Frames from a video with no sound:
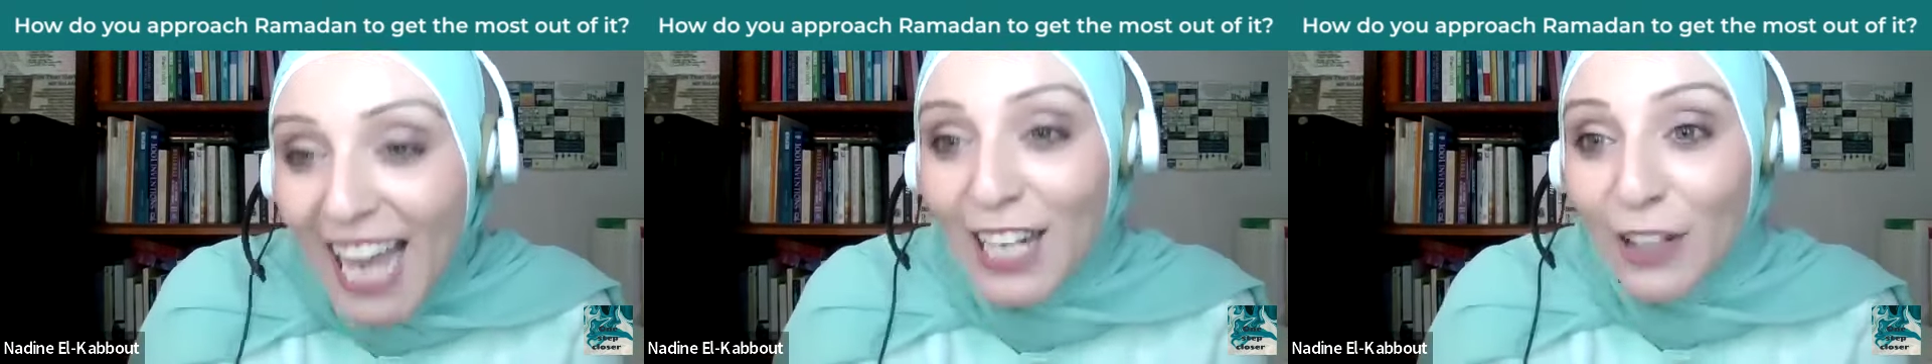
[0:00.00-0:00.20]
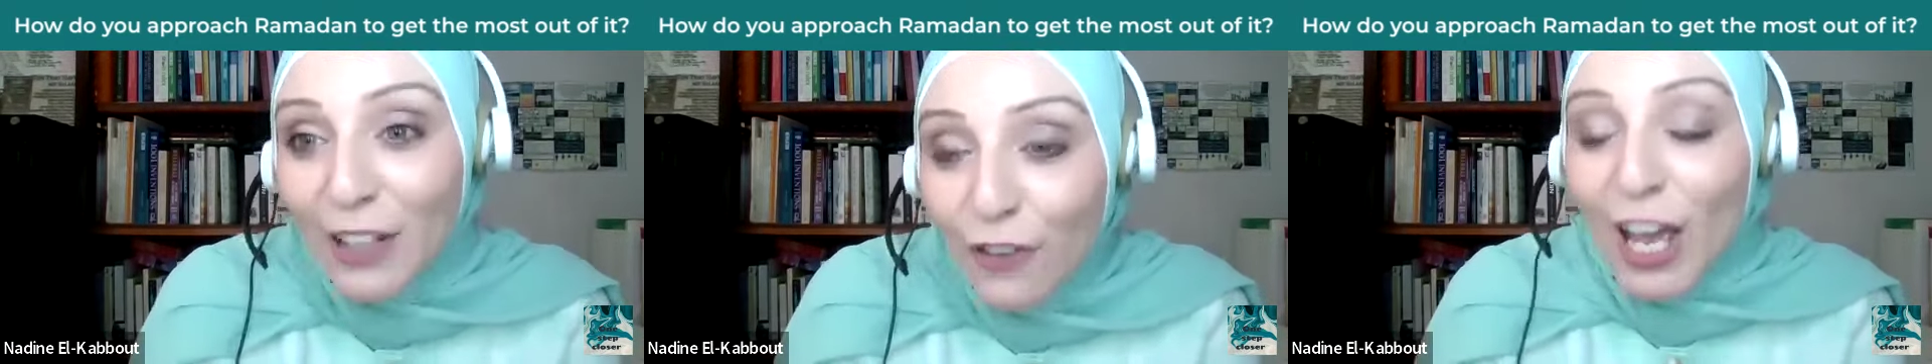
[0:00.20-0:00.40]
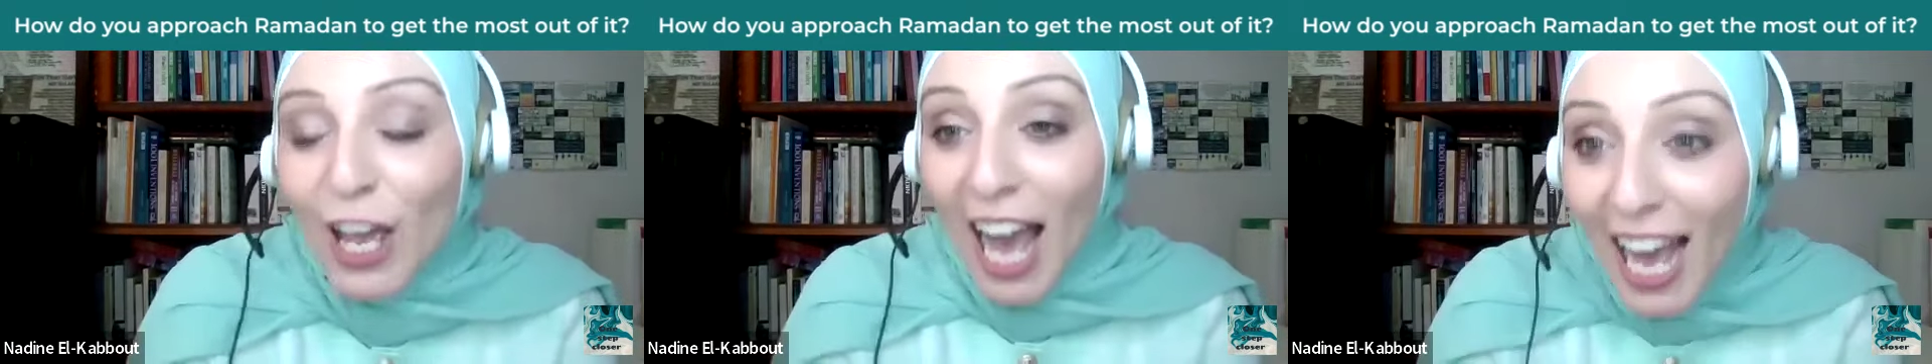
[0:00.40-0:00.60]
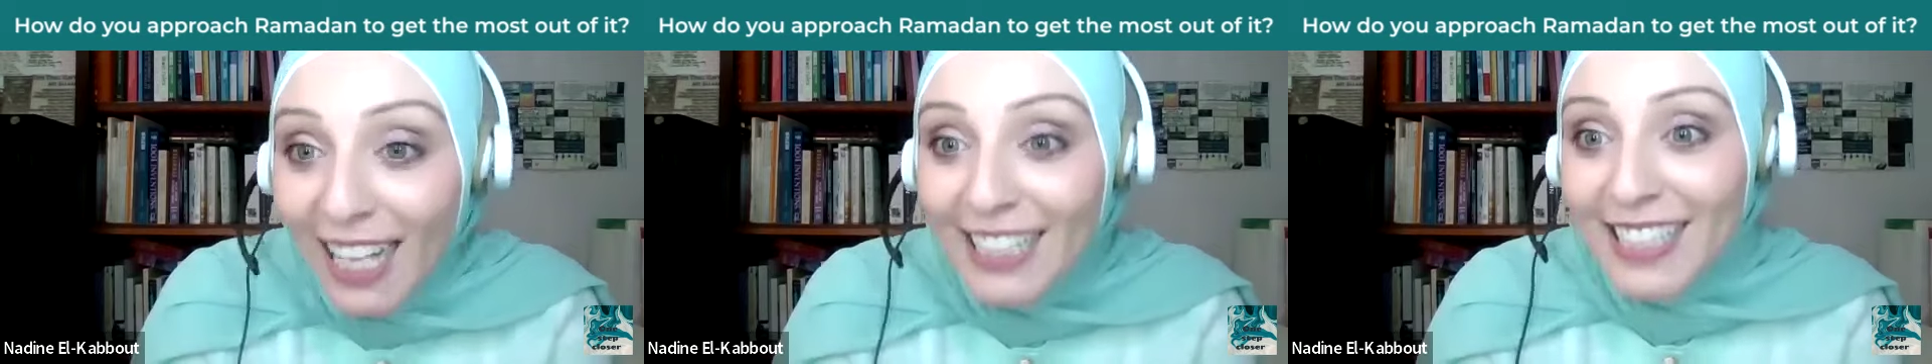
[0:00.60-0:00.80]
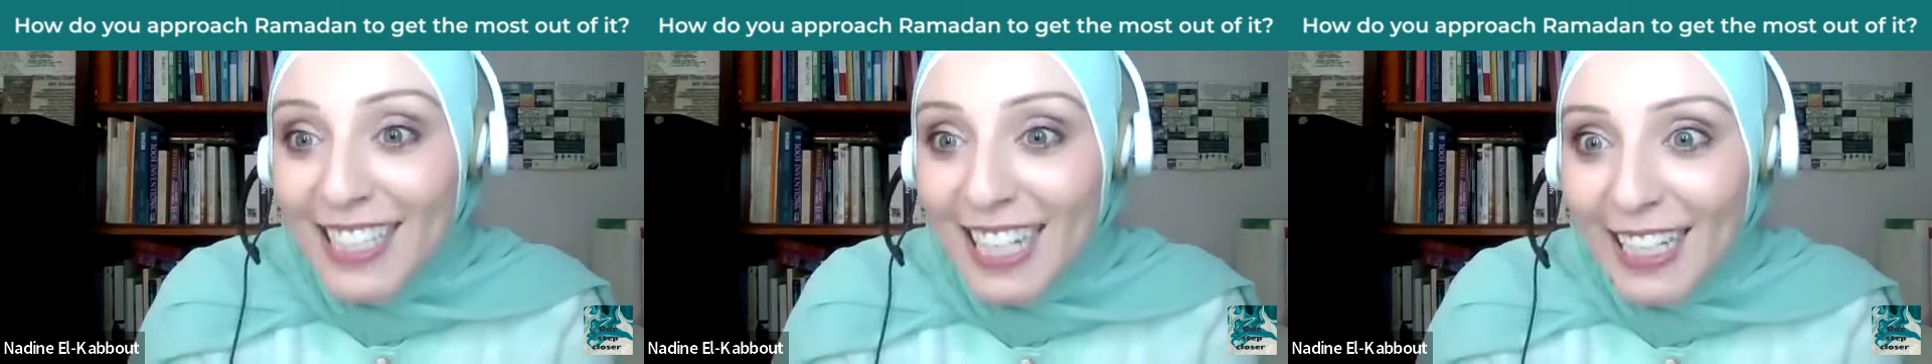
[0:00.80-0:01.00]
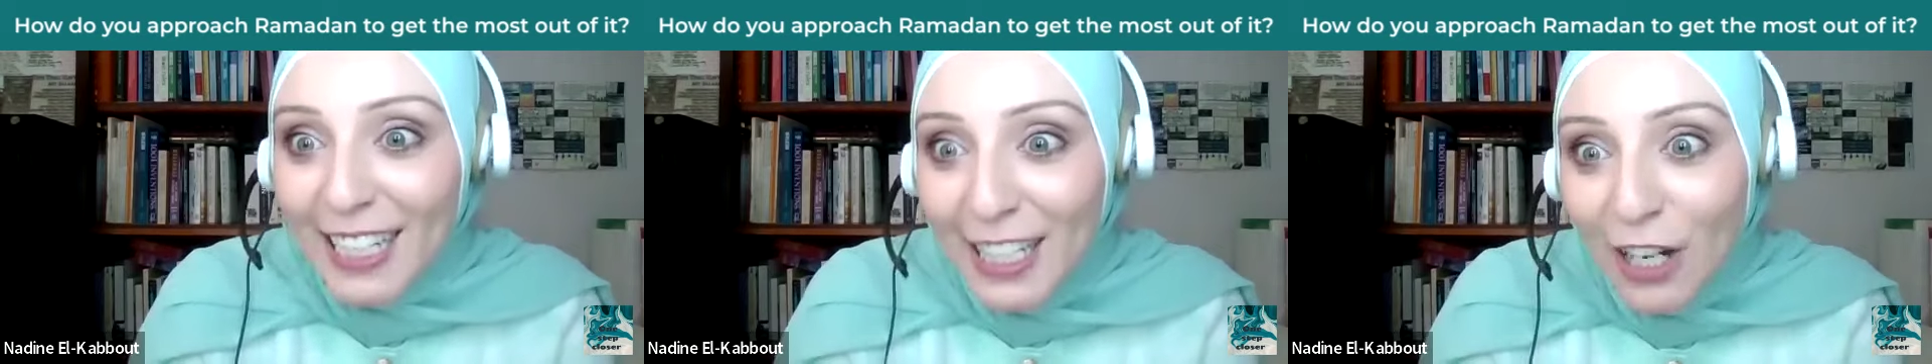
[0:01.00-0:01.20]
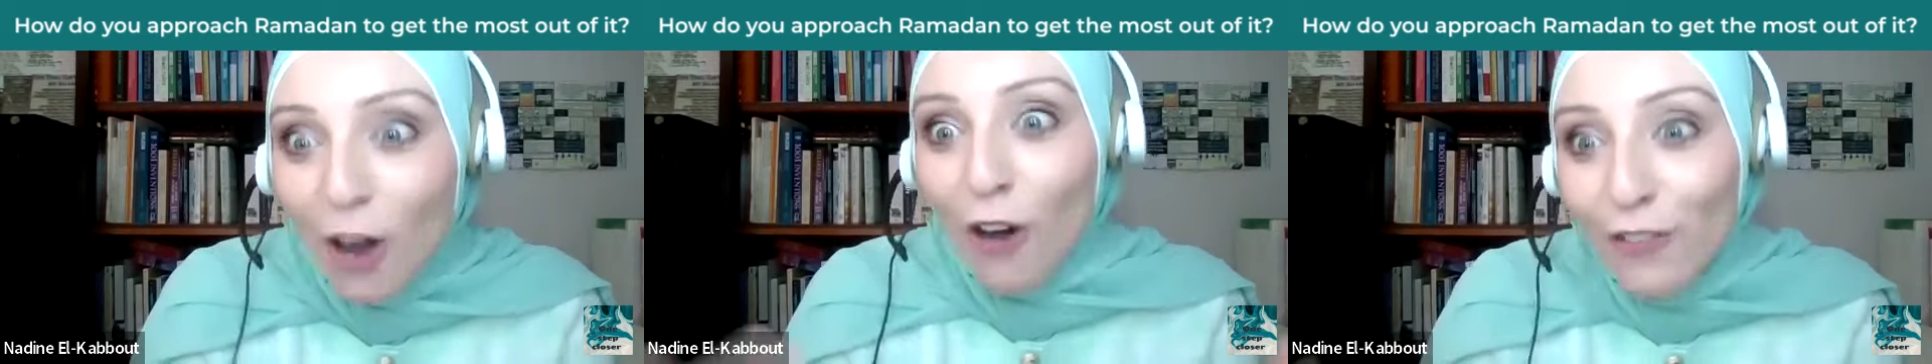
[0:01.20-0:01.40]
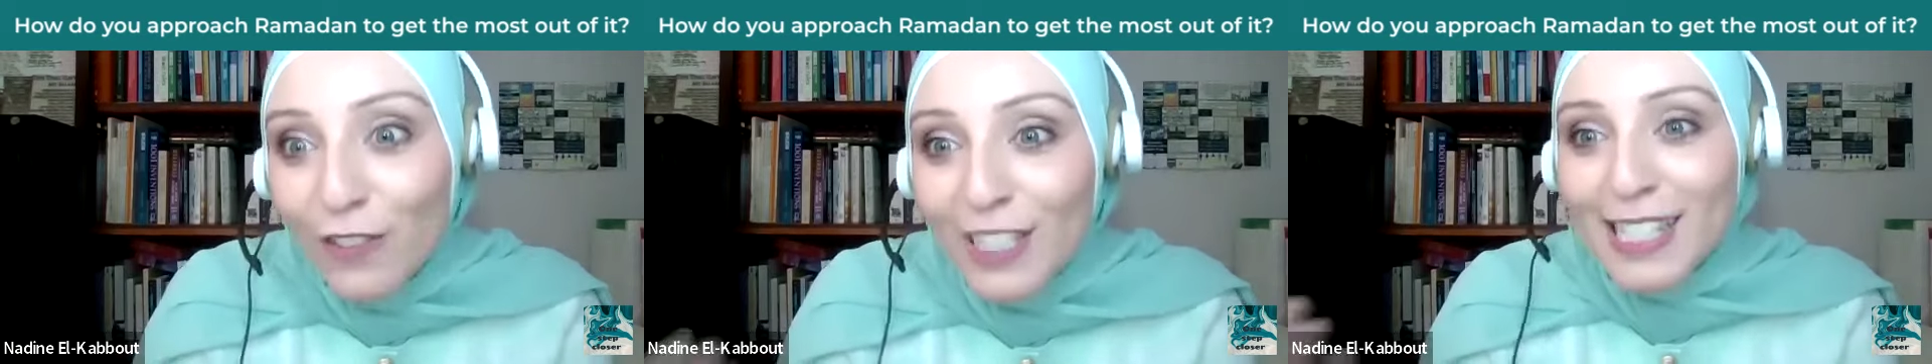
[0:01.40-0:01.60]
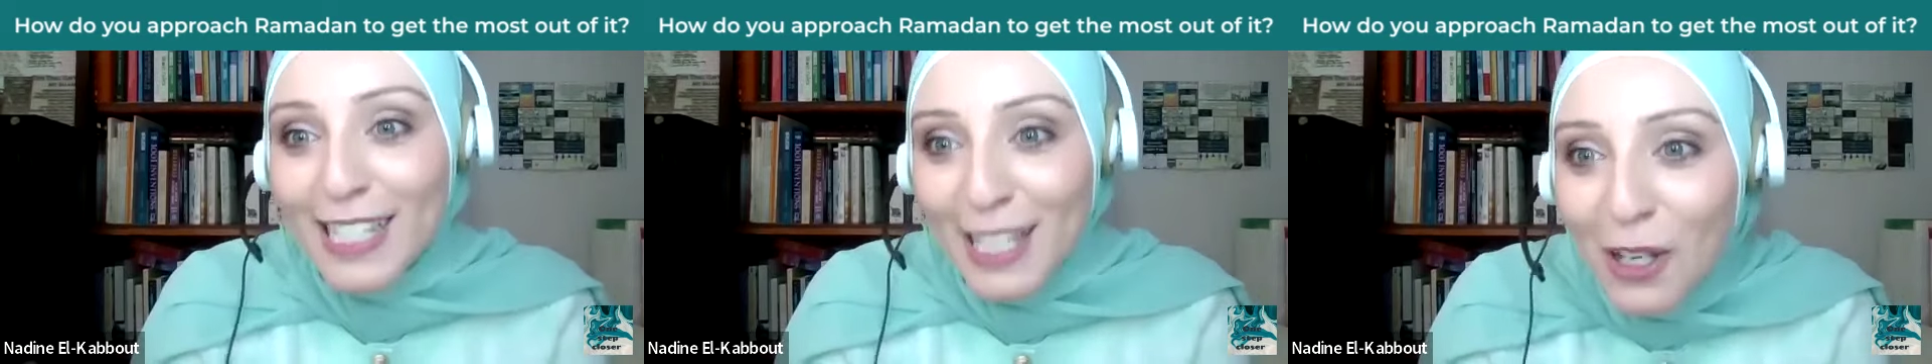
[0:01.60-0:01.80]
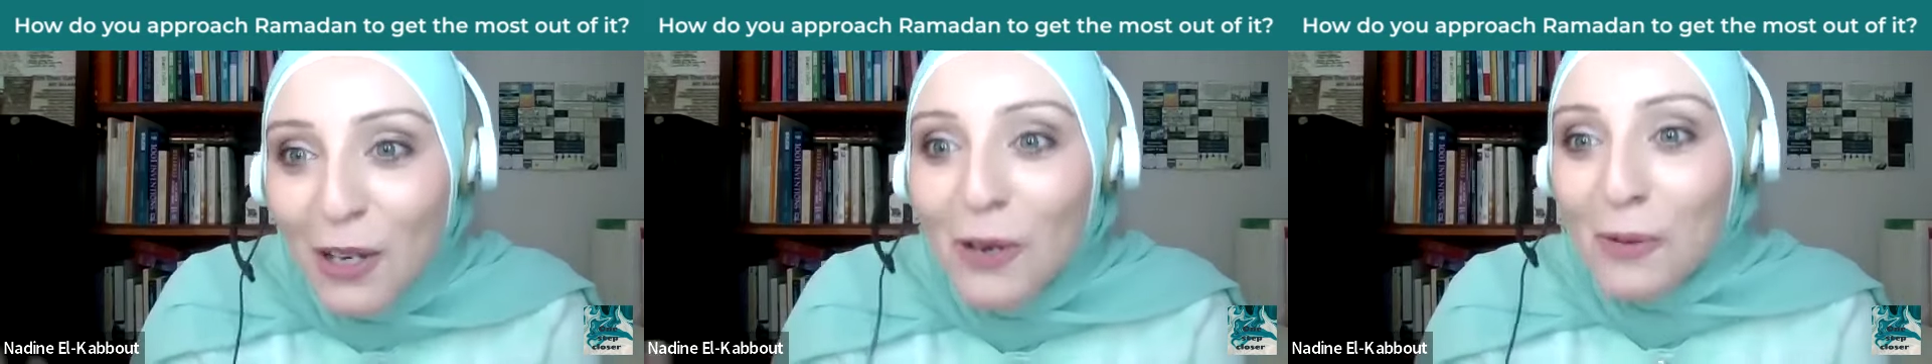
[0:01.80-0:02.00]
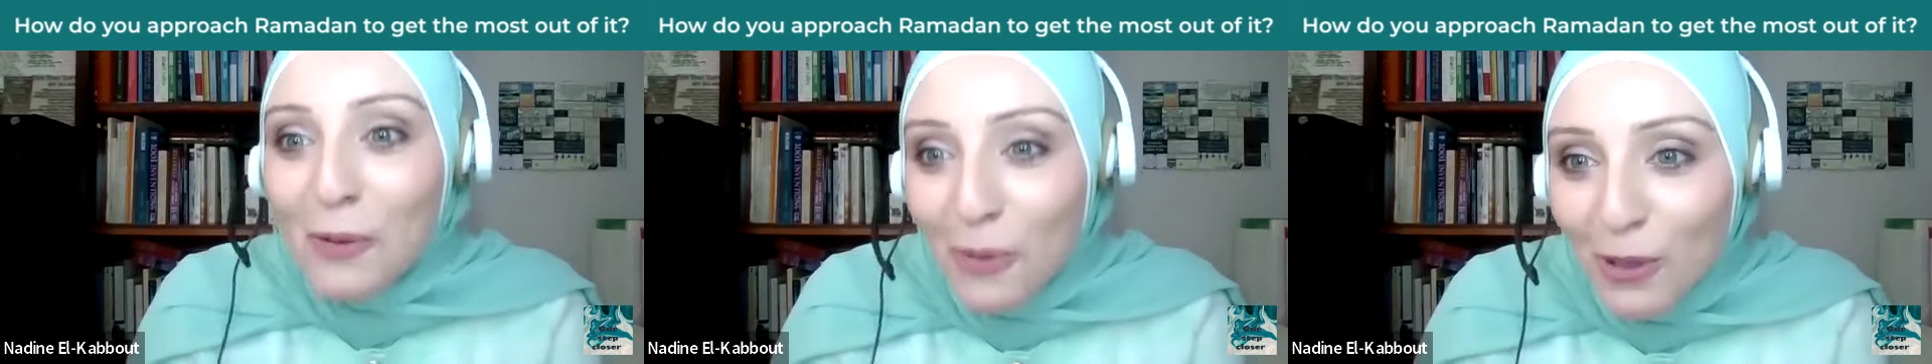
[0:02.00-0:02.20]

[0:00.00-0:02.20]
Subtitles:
And if you had done it, obviously the